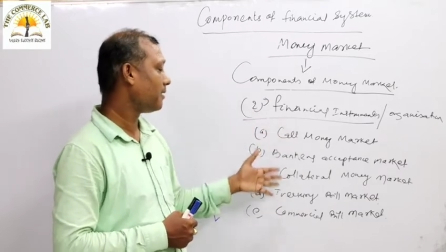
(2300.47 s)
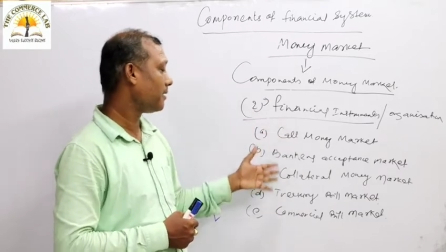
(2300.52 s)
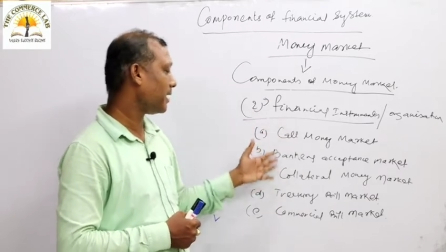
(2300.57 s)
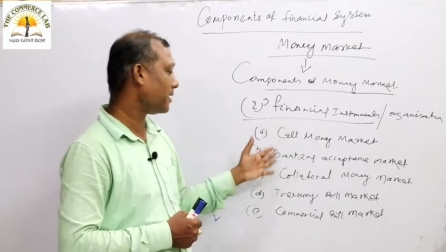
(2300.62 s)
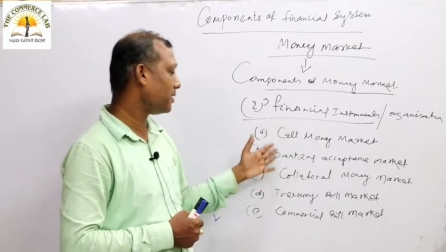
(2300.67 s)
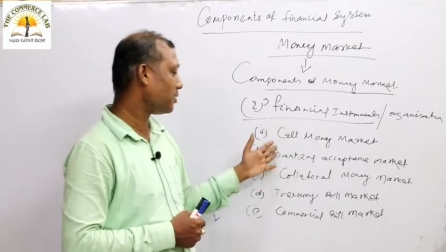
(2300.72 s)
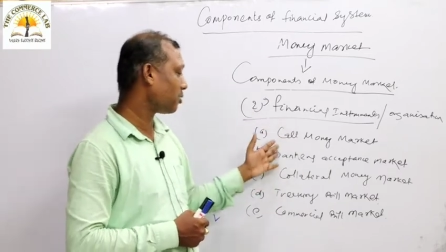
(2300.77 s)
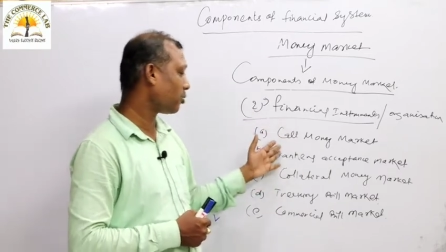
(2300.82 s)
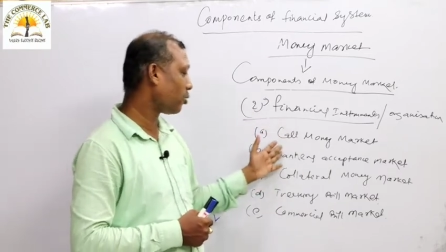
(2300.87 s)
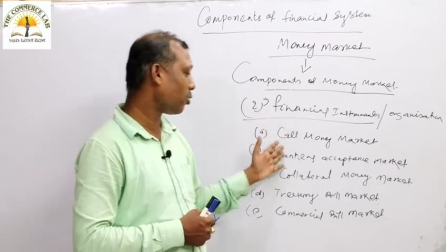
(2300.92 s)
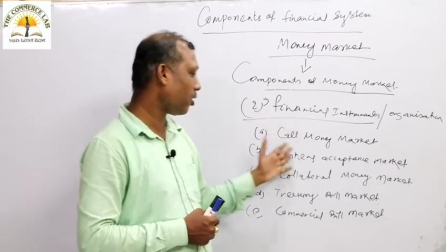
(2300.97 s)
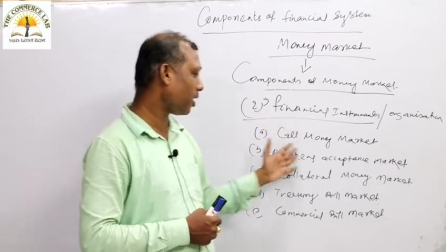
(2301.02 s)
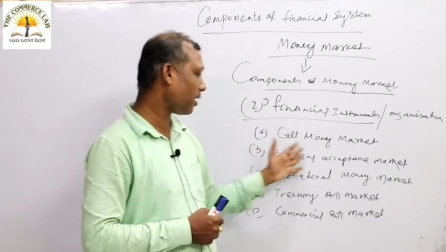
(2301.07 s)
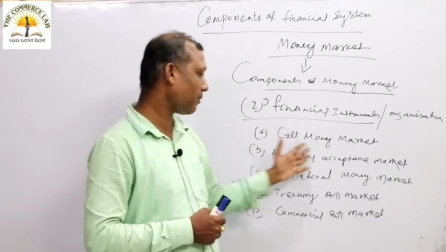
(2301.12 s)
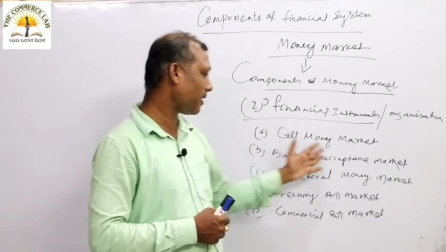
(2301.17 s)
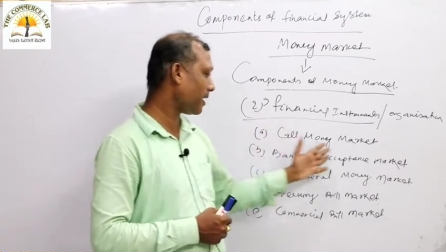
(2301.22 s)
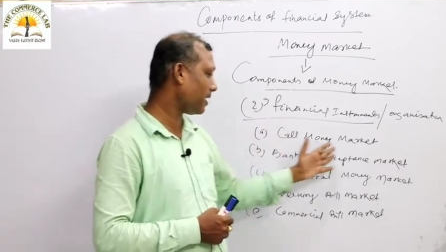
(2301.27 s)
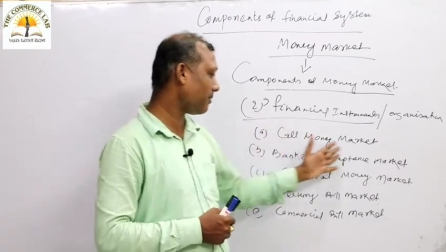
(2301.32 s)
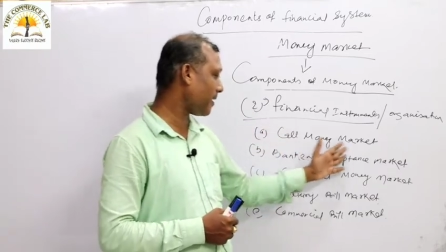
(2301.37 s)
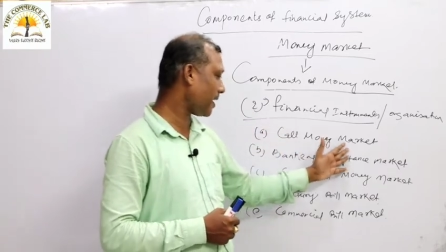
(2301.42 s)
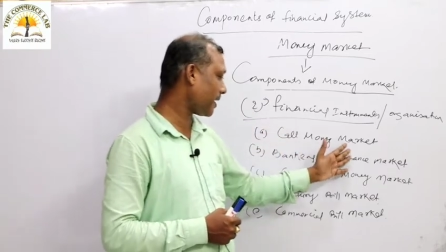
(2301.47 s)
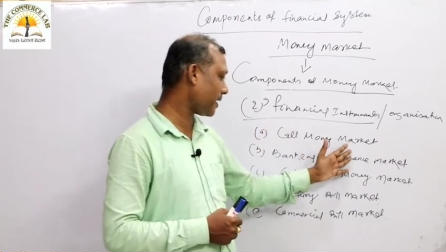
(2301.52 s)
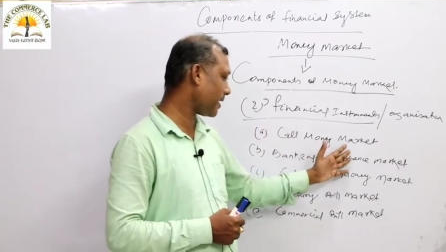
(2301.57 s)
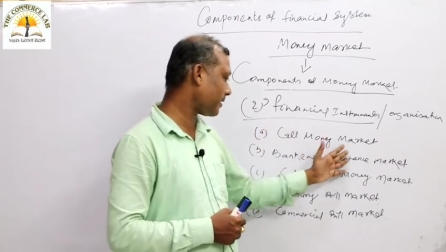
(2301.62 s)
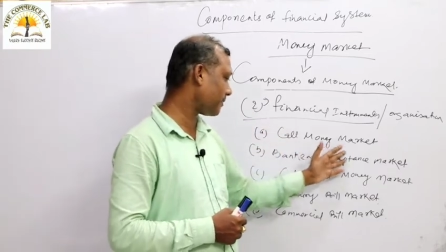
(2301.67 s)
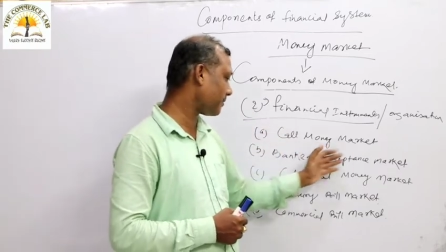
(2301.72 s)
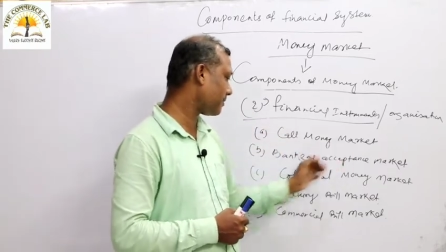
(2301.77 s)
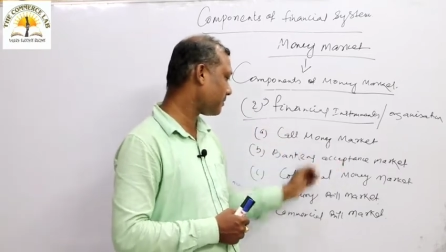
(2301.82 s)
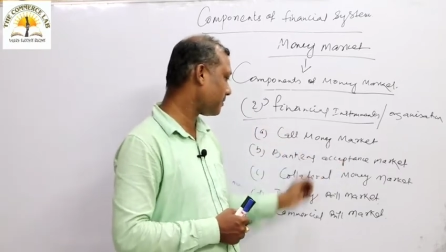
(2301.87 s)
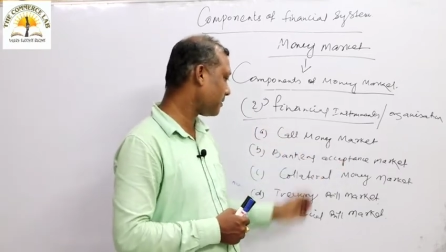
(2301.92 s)
That is your call money
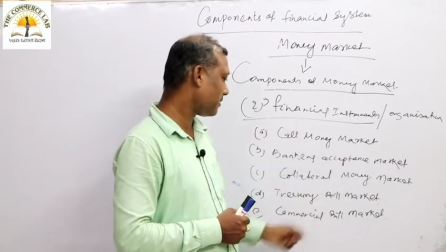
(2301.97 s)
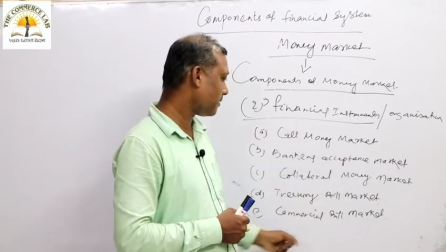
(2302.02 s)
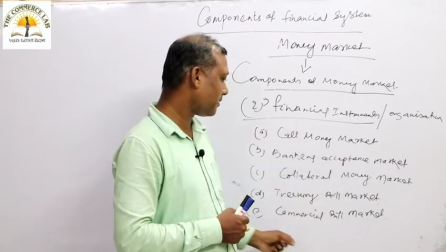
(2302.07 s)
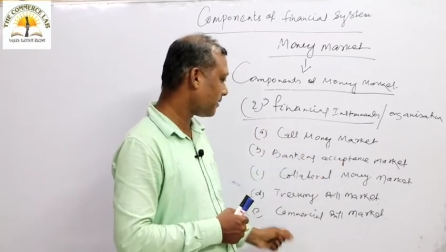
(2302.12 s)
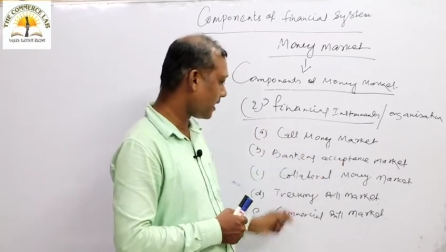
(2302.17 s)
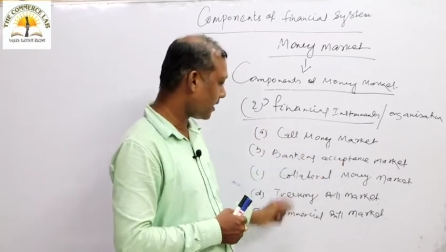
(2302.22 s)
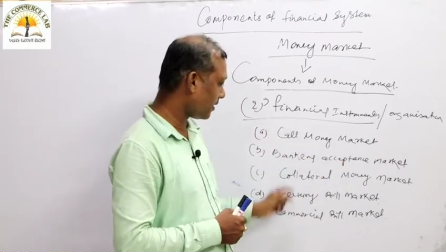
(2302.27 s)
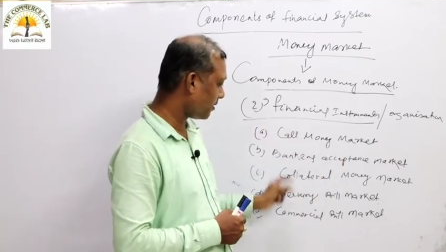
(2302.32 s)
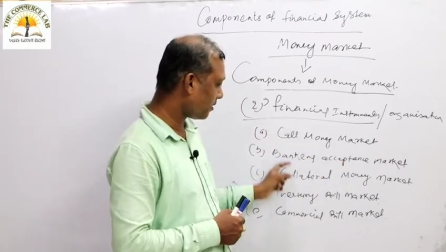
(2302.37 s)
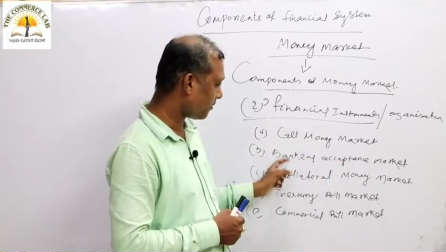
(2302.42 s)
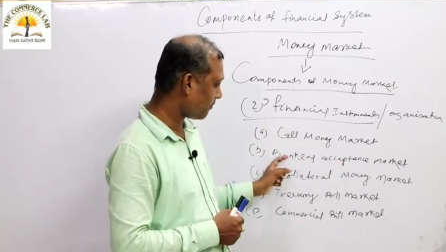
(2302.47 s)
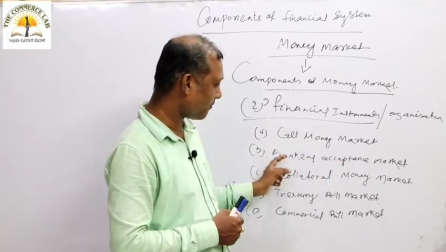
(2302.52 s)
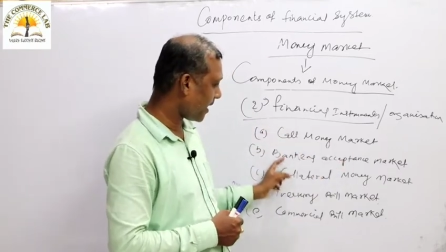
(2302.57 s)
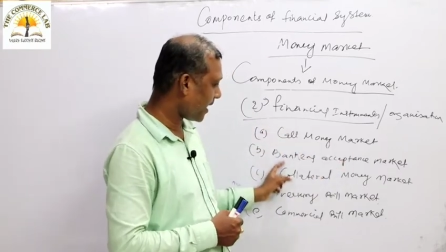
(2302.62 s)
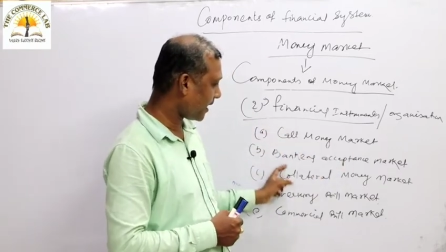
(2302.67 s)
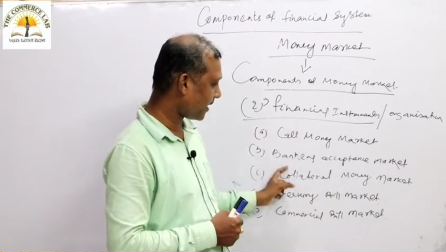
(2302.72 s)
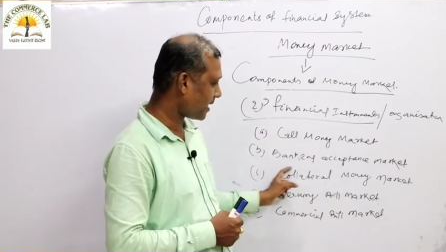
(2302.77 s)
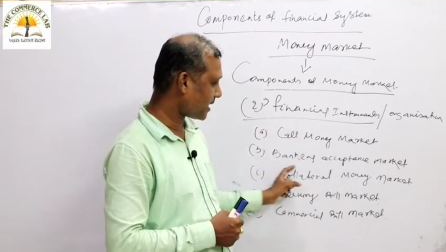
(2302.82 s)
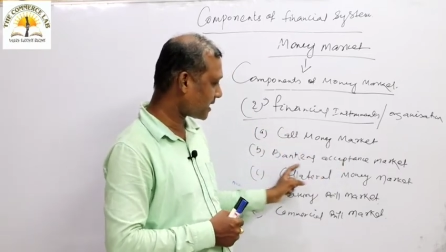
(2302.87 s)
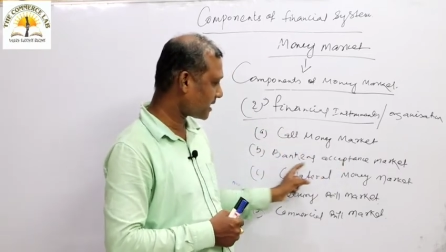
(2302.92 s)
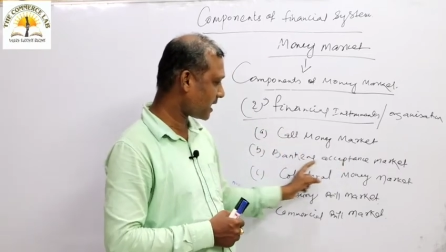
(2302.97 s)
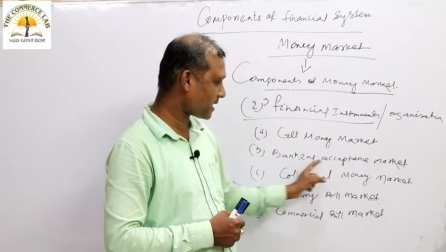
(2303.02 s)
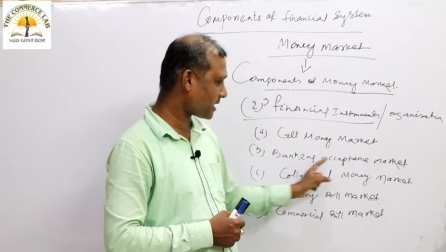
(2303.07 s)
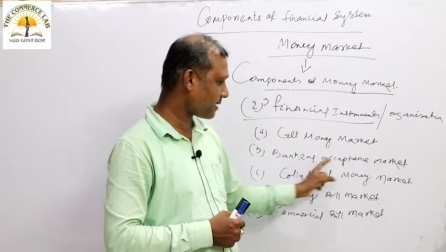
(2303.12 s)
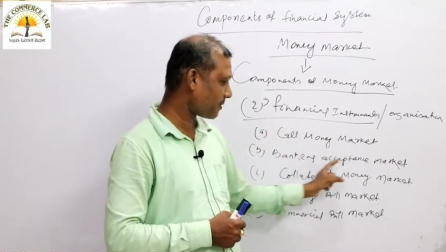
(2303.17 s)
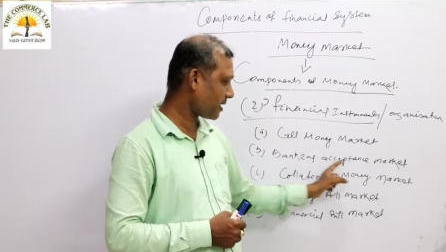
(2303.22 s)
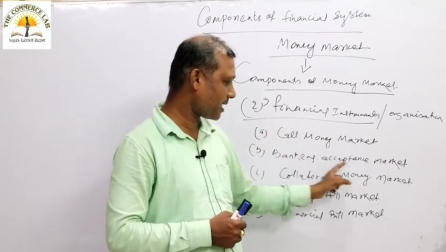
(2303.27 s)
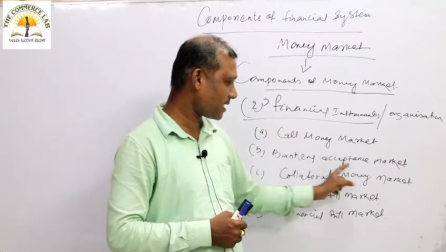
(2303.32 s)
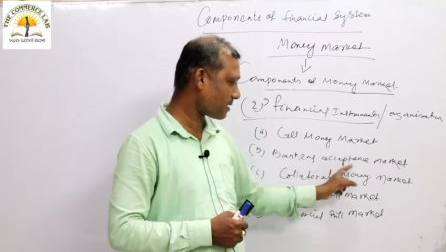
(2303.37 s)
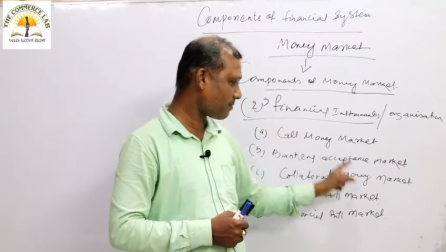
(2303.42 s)
market, then your bankers
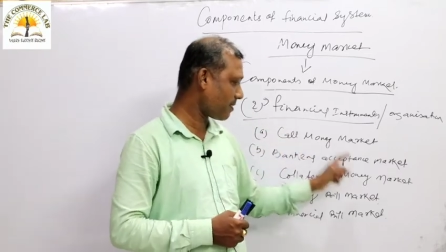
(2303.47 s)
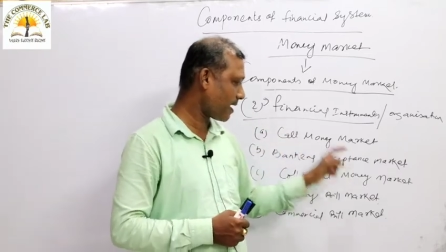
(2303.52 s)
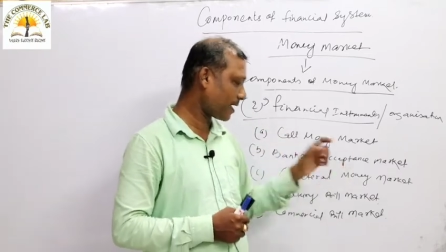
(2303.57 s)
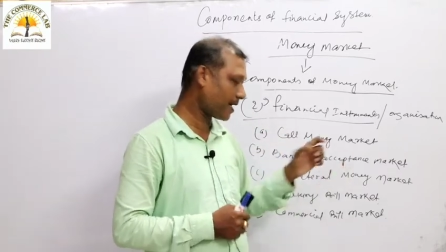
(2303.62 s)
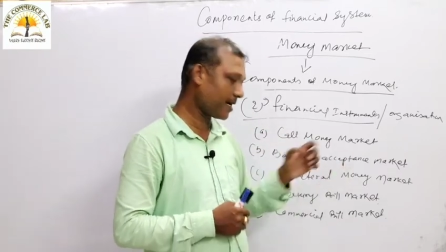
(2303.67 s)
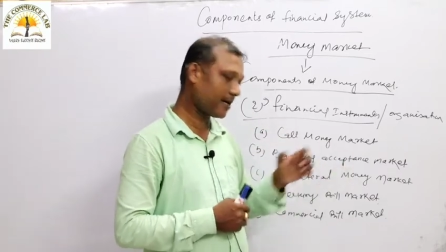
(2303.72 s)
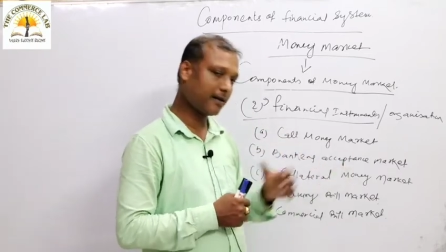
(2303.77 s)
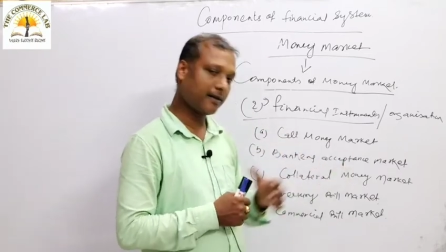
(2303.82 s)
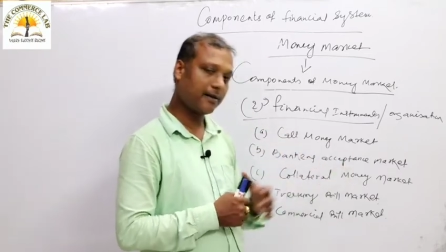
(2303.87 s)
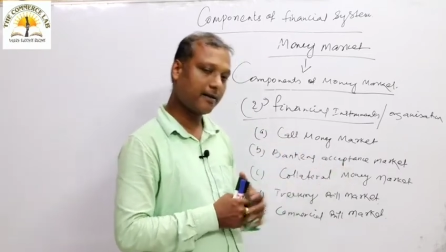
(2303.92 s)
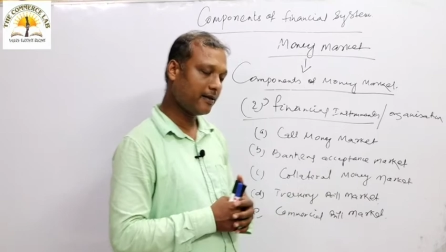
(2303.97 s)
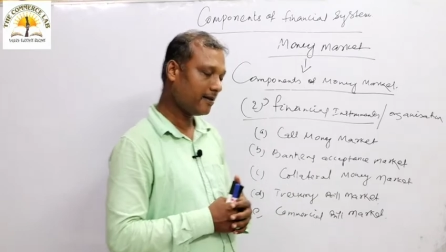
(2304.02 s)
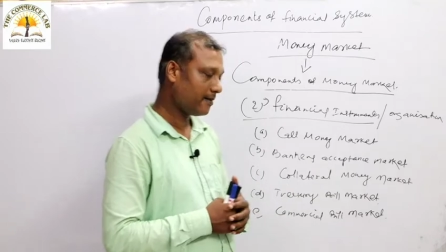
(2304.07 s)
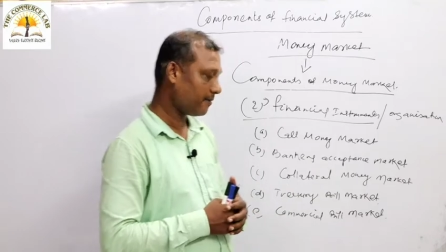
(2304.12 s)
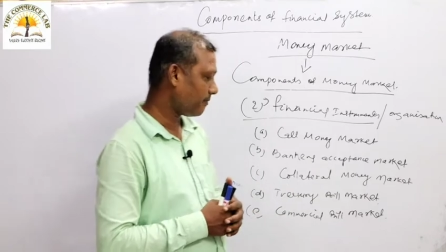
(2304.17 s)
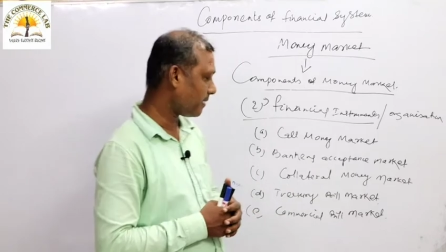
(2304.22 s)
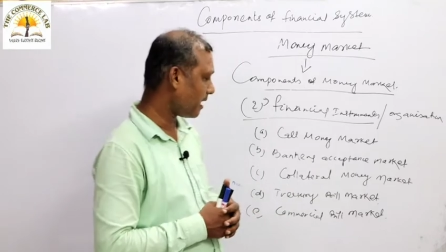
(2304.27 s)
acceptance market,